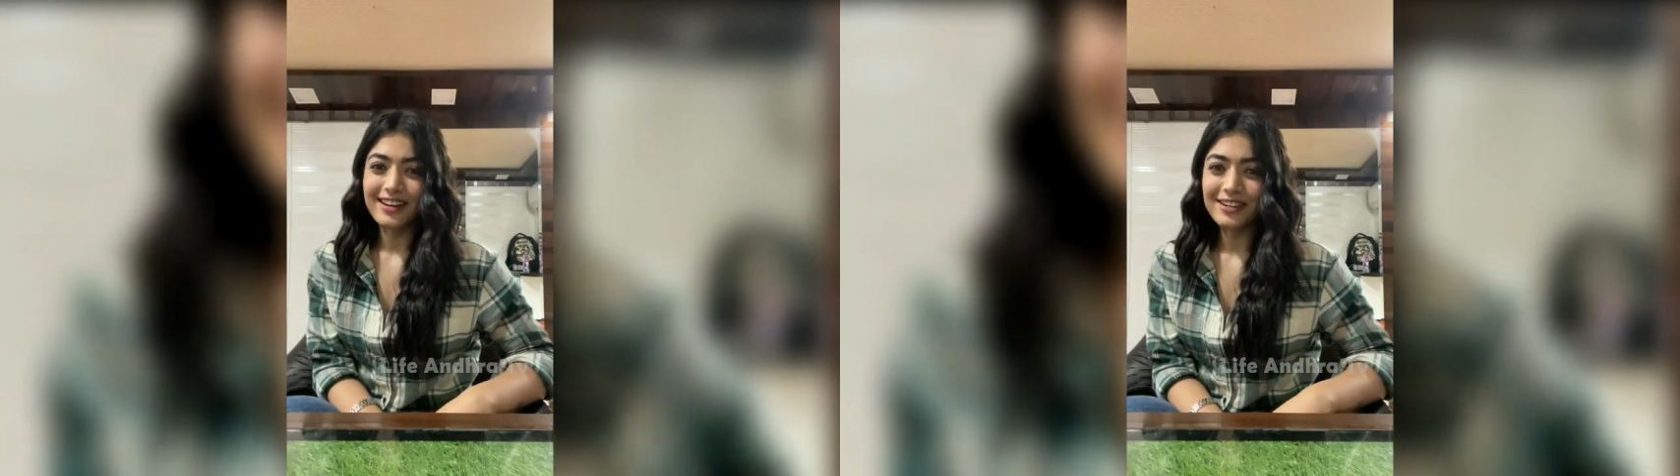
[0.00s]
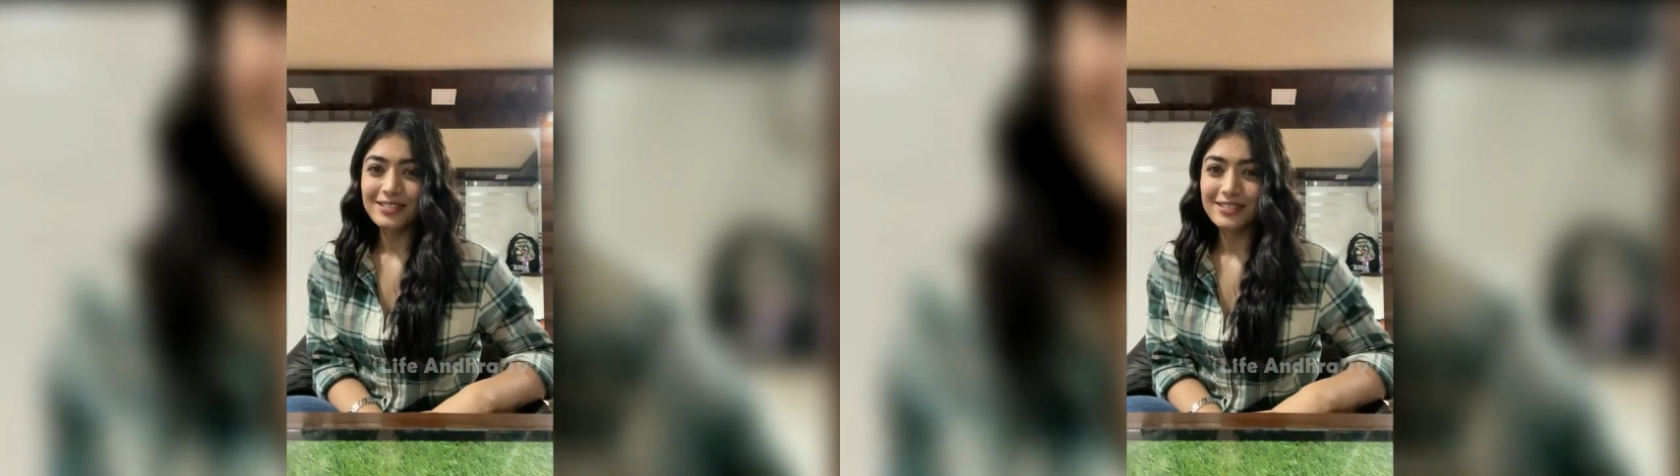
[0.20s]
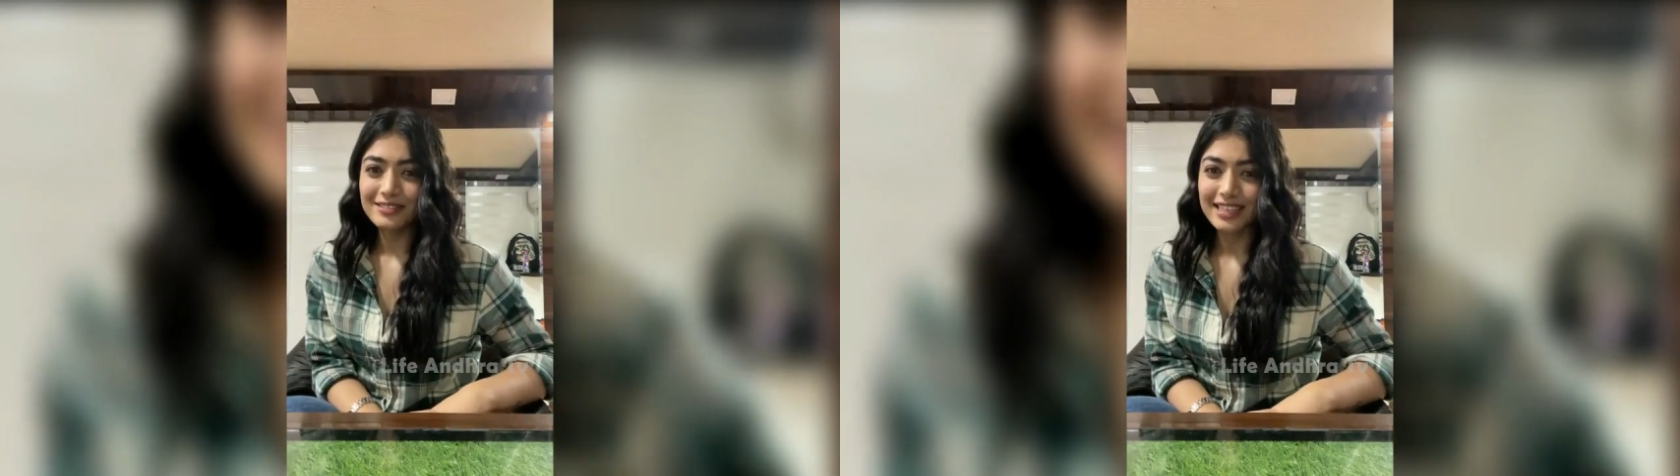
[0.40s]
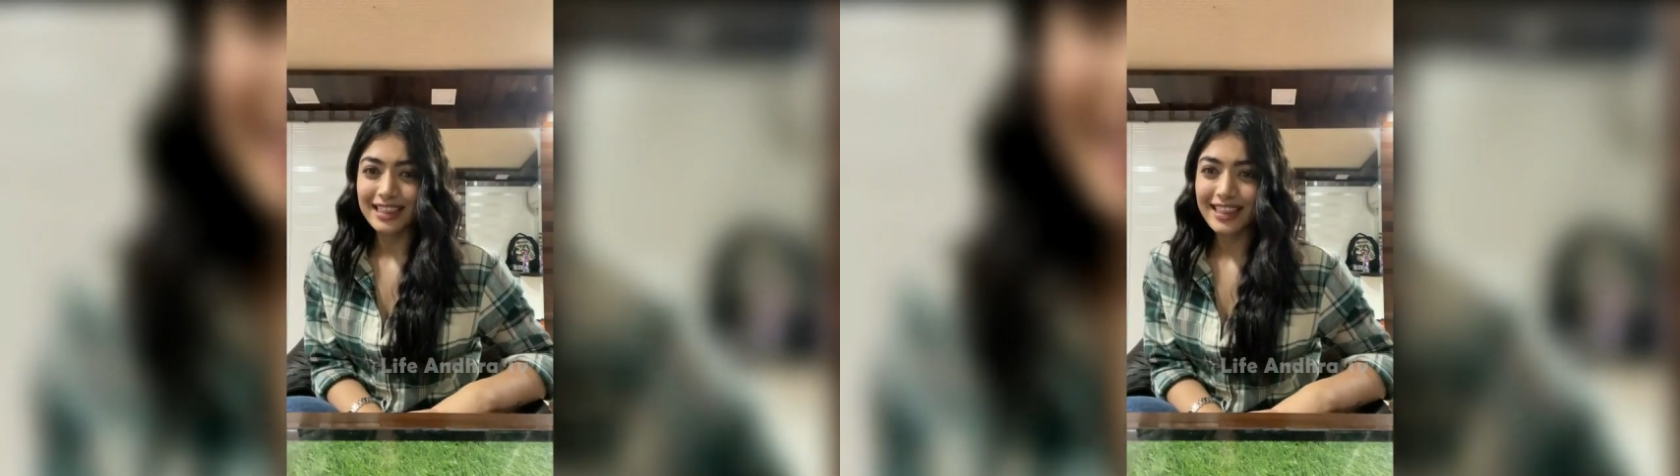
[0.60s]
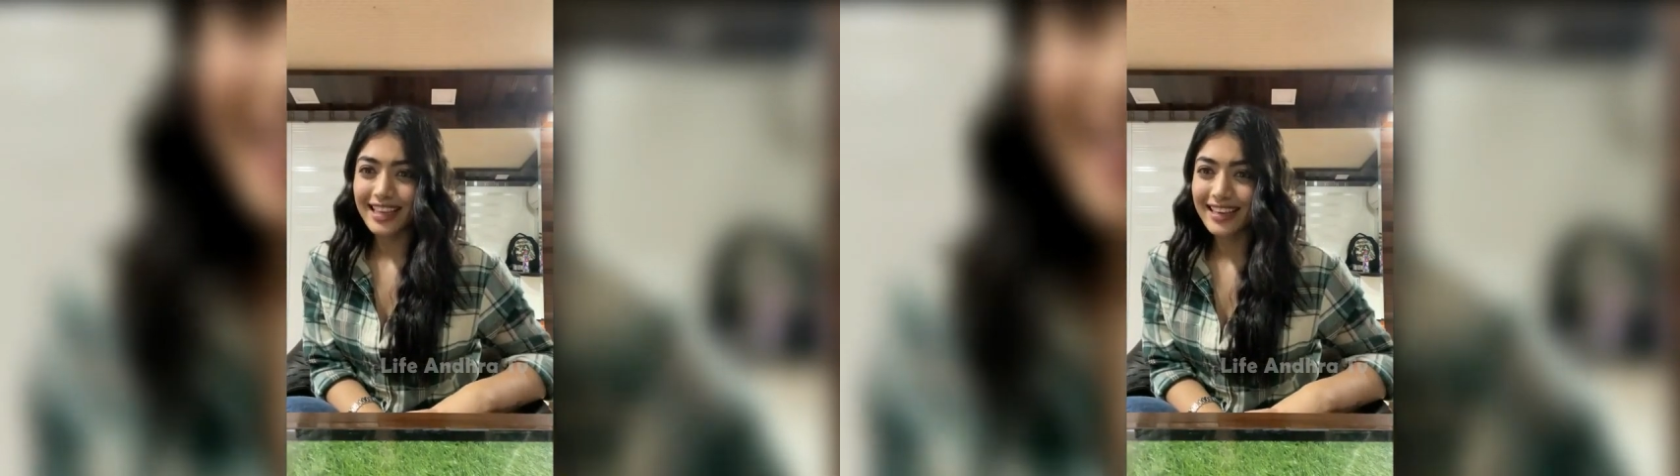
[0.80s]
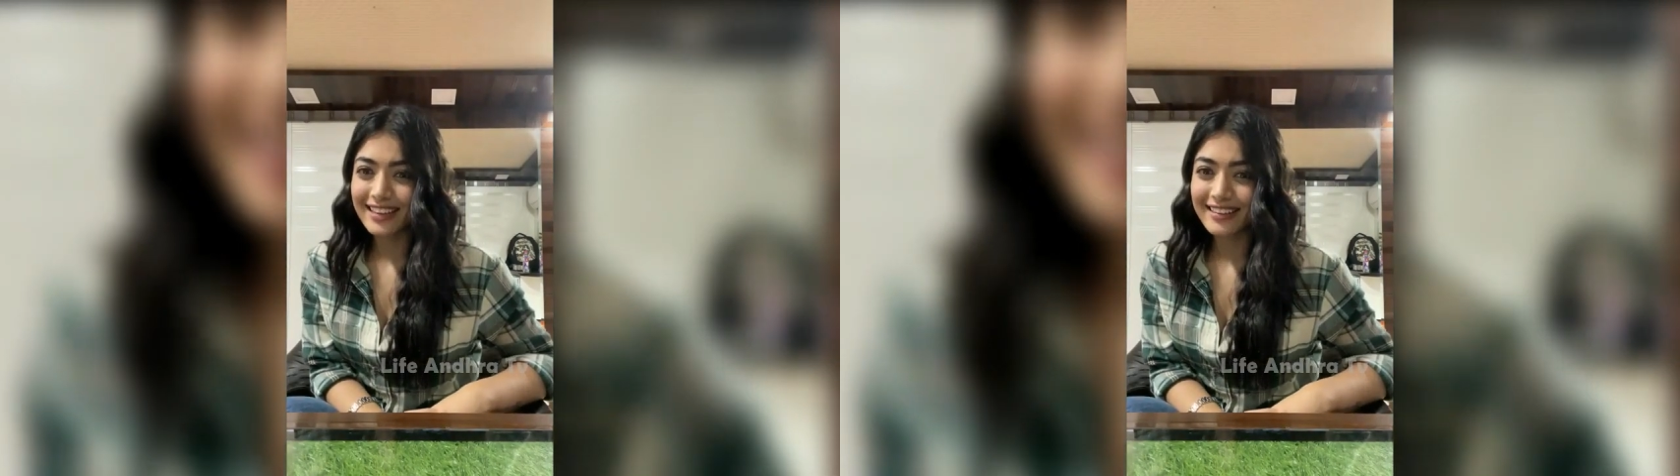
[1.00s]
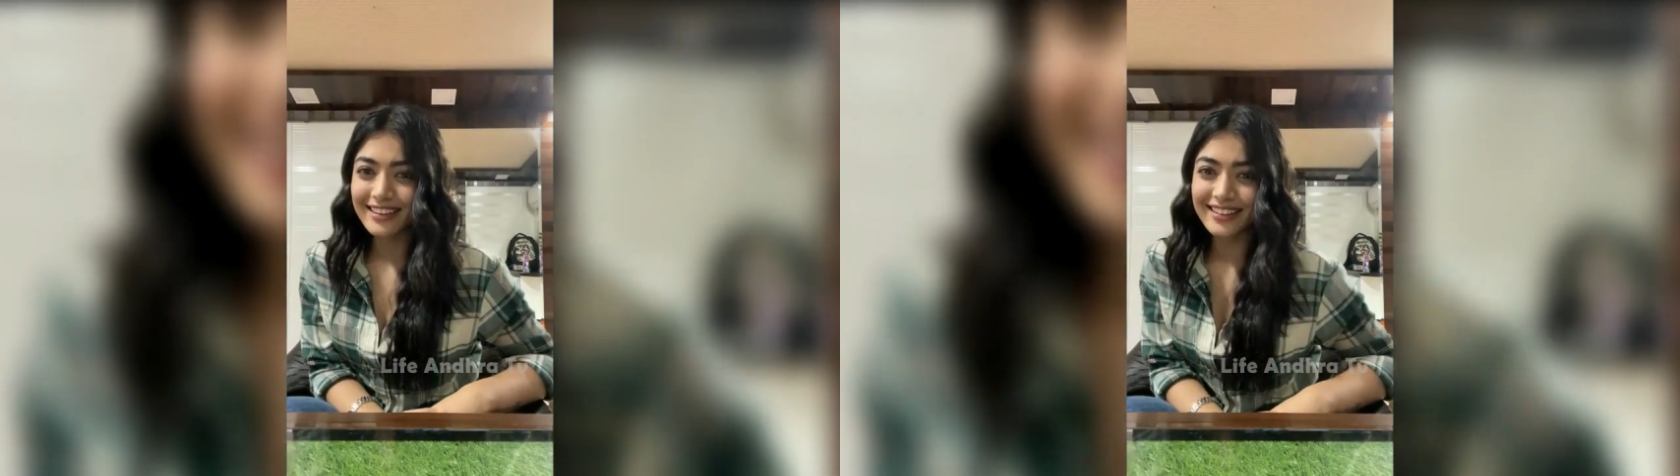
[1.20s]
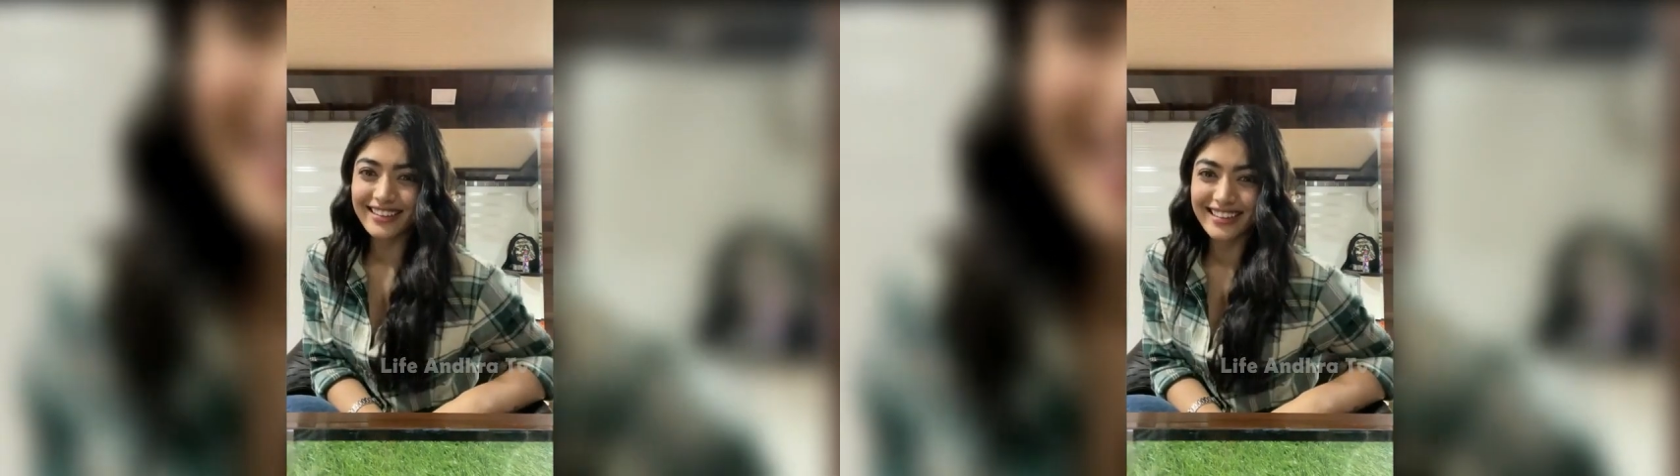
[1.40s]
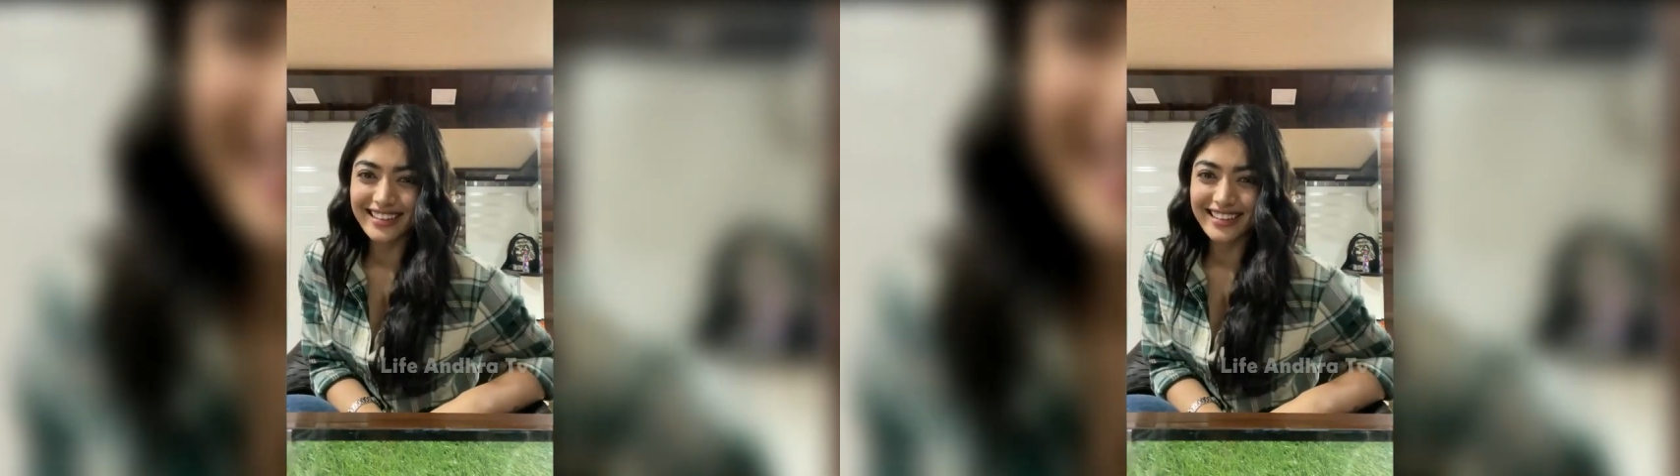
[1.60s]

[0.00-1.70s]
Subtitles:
how sweet. Thank you.